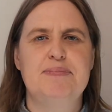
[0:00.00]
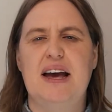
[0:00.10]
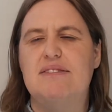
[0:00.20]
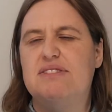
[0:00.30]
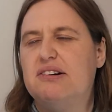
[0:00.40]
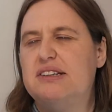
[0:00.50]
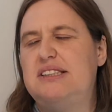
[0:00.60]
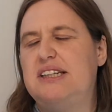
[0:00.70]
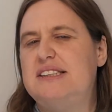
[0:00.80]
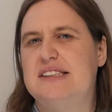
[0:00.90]
And for
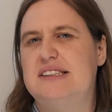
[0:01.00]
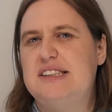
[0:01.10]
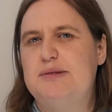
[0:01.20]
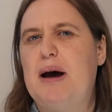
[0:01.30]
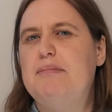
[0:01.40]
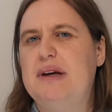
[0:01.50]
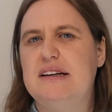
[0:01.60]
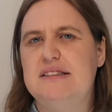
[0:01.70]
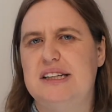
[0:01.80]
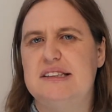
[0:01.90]
Christians, it's just about me
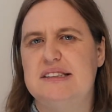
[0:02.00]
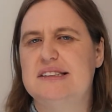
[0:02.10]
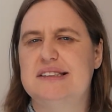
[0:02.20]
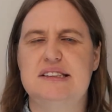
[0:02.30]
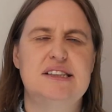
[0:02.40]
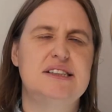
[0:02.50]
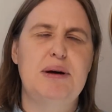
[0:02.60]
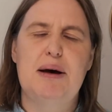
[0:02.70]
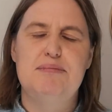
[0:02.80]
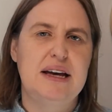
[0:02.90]
and Jesus. It's just
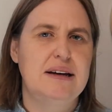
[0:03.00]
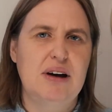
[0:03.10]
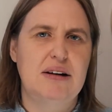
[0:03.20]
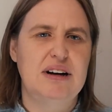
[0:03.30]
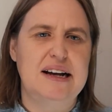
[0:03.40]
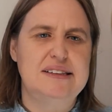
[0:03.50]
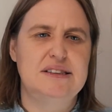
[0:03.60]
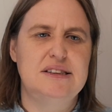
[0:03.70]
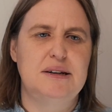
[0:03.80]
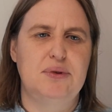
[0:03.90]
about me and my
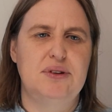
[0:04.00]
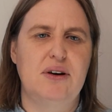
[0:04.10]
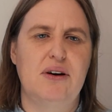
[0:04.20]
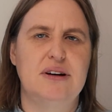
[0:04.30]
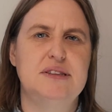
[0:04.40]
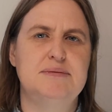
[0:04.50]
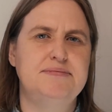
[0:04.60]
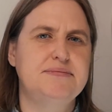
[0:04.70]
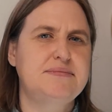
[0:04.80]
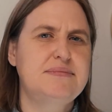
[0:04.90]
relationship with God.
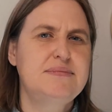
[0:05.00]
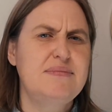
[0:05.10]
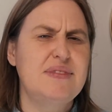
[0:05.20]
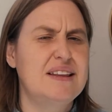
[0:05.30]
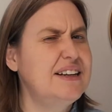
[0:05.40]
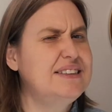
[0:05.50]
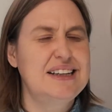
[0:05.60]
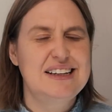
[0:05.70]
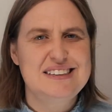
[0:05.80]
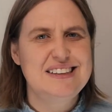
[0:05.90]
This
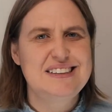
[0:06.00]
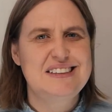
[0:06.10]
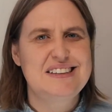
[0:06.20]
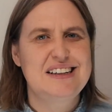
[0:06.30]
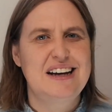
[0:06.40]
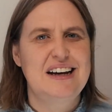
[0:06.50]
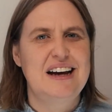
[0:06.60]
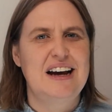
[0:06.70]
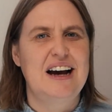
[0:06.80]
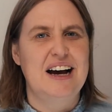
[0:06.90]
isn't
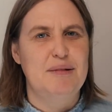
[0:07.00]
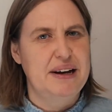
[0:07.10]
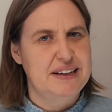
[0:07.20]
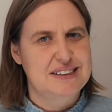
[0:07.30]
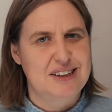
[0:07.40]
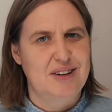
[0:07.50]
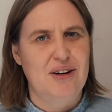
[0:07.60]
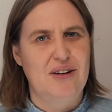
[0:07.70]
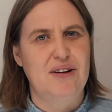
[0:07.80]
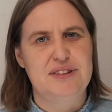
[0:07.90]
a
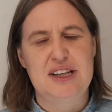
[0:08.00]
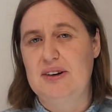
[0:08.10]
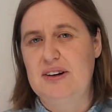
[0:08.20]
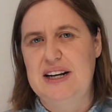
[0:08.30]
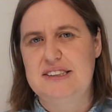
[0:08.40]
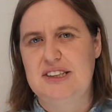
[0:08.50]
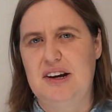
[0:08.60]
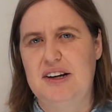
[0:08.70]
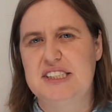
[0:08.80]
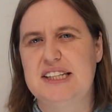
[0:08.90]
picture of the early
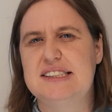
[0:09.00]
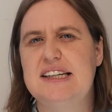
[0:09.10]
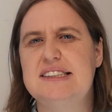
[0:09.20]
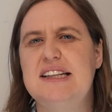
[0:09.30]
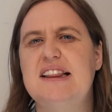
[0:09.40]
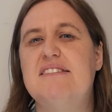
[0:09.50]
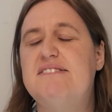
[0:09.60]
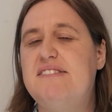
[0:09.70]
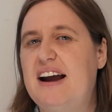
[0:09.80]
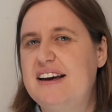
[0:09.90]
church. This isn't the
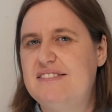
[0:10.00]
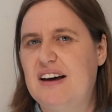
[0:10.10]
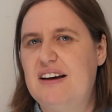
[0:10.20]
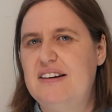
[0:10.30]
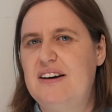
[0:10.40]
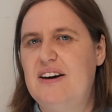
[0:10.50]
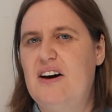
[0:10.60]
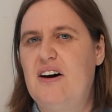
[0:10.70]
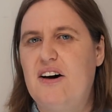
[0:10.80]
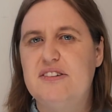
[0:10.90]
flavour
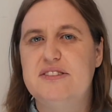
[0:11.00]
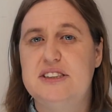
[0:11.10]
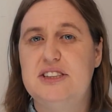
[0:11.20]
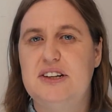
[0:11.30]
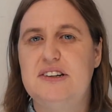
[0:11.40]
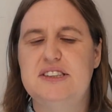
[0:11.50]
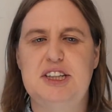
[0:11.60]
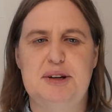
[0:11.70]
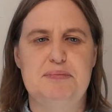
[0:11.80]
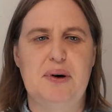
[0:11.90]
of the church
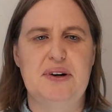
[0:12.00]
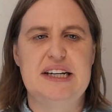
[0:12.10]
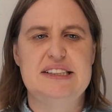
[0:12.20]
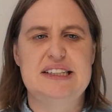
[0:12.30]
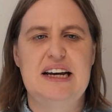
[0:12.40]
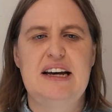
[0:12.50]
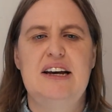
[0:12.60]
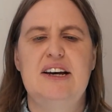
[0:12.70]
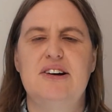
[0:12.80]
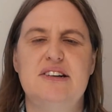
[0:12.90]
embodied.
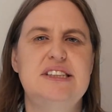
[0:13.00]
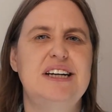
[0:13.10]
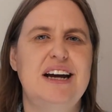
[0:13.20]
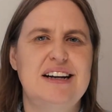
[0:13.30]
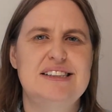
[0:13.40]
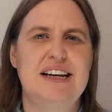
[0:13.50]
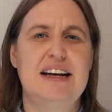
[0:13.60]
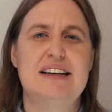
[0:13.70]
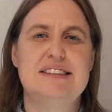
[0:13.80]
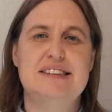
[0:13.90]
Christianity
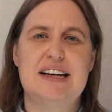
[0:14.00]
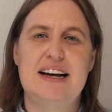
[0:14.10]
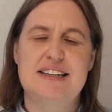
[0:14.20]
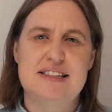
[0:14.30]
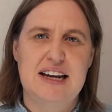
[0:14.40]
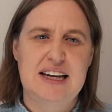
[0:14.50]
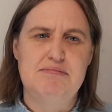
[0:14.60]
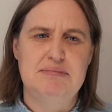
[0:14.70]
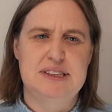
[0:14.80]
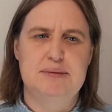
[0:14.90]
is a
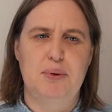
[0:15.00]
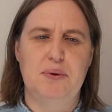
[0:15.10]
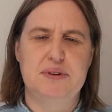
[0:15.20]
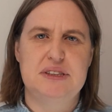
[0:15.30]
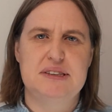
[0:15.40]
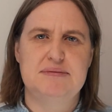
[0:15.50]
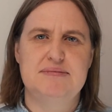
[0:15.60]
team sport.